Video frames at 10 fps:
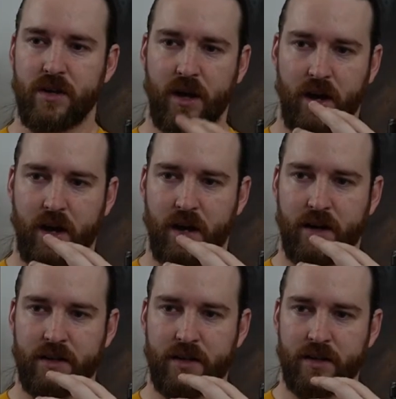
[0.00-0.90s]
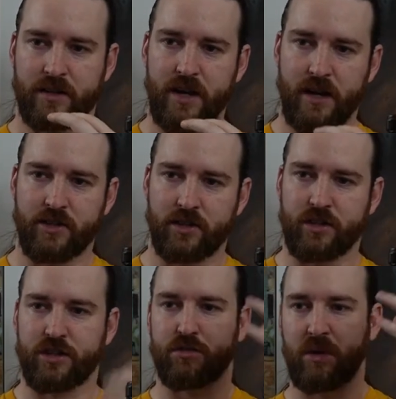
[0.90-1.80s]
it's not just
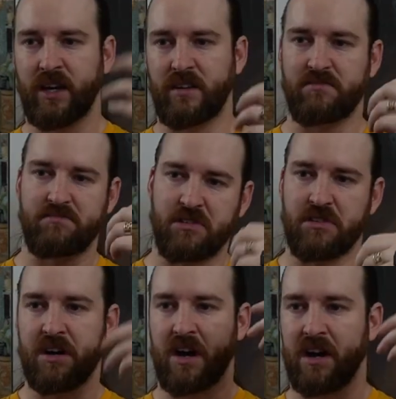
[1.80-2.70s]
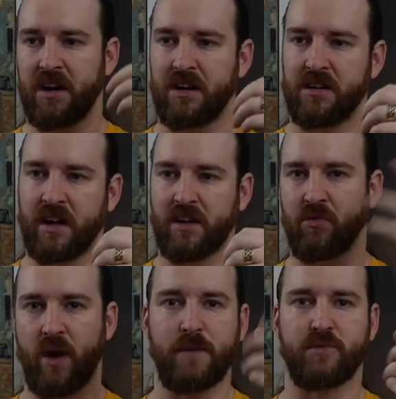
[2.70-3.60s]
the sweet
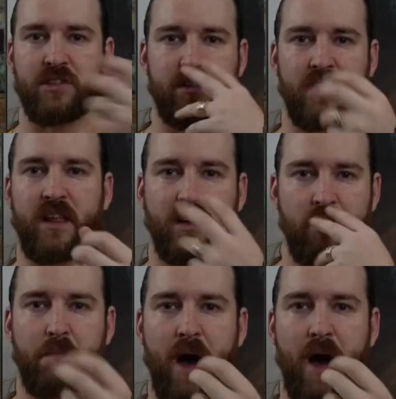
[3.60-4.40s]
grapes that like you're